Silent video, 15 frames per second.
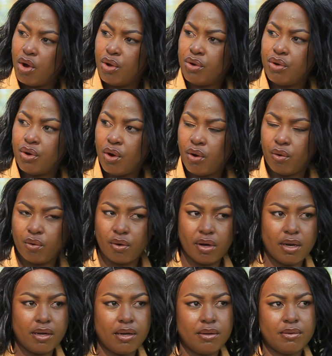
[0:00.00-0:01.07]
no.
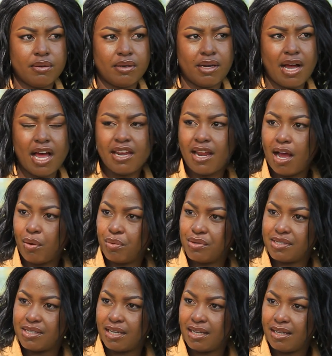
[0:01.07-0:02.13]
Nkana
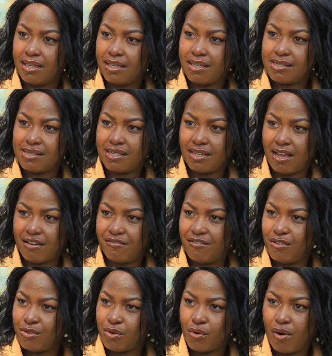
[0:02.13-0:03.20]
kuzire. Senior
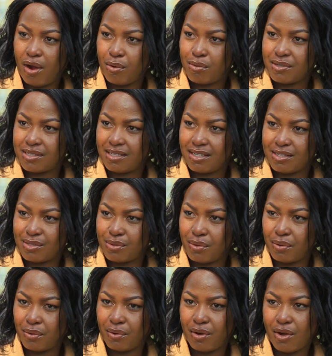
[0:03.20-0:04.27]
for no wakuzire.
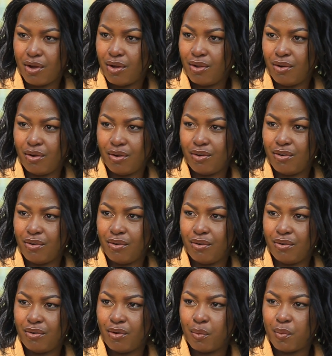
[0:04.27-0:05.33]
So
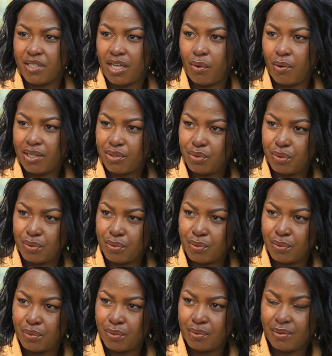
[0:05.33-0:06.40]
no manya what to
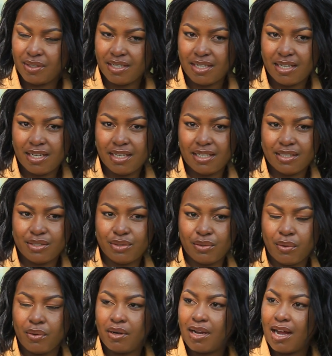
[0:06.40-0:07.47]
do.
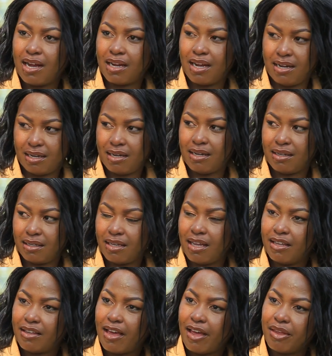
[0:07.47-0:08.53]
So
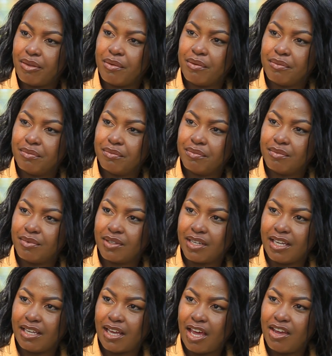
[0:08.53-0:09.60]
nkeihayo.
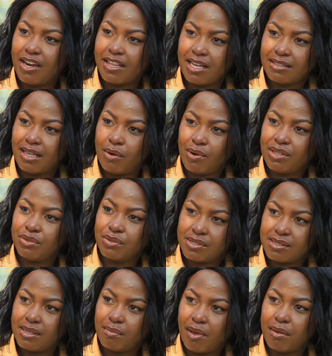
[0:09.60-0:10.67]
Nkeihayo na janta, I want to
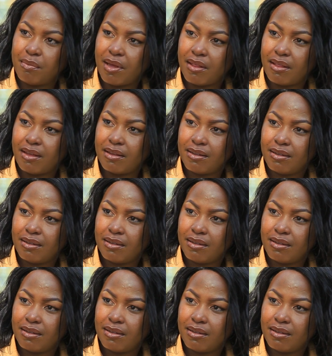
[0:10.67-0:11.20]
see my mother.